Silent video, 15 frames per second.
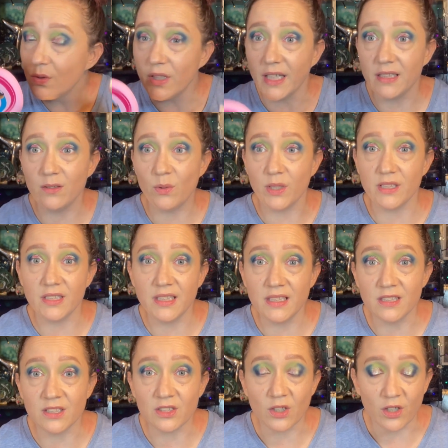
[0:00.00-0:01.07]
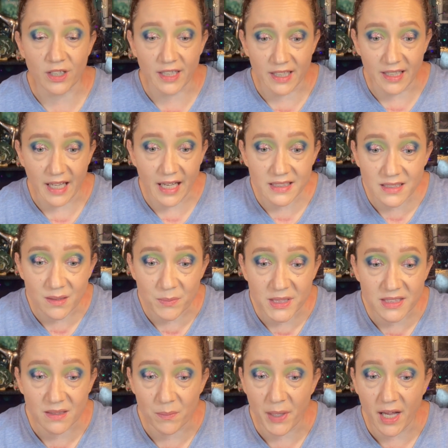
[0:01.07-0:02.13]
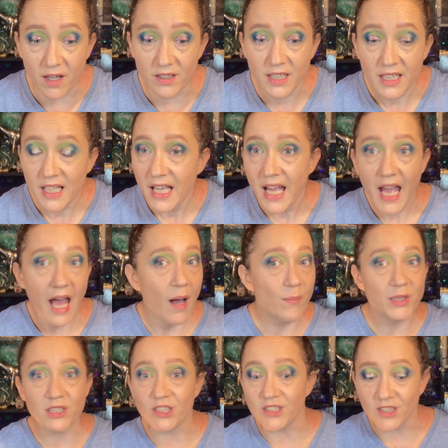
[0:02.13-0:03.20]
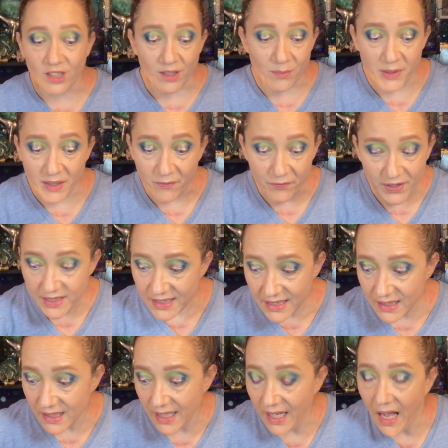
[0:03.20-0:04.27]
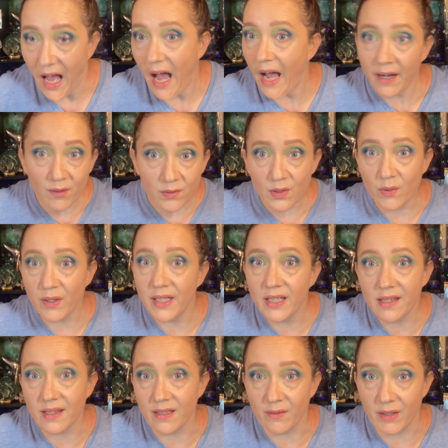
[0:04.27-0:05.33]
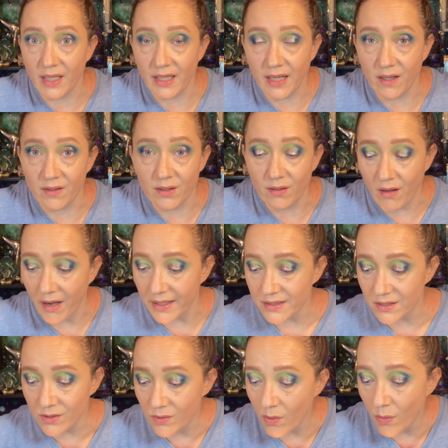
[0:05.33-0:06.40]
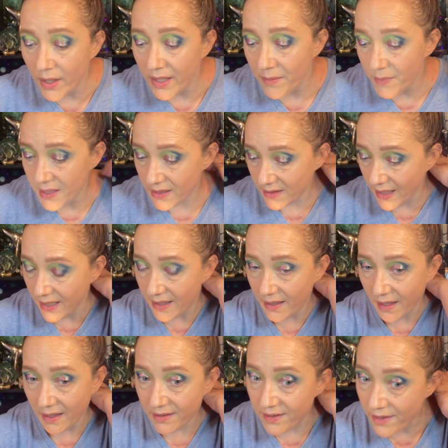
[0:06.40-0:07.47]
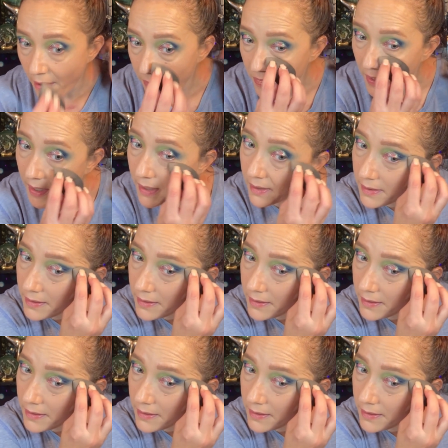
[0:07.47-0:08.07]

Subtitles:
Like, do I need to start getting estimates about how much it's going to be to fix it? Like, I don't know anything right now, you guys. You know what I mean? Like, nothing.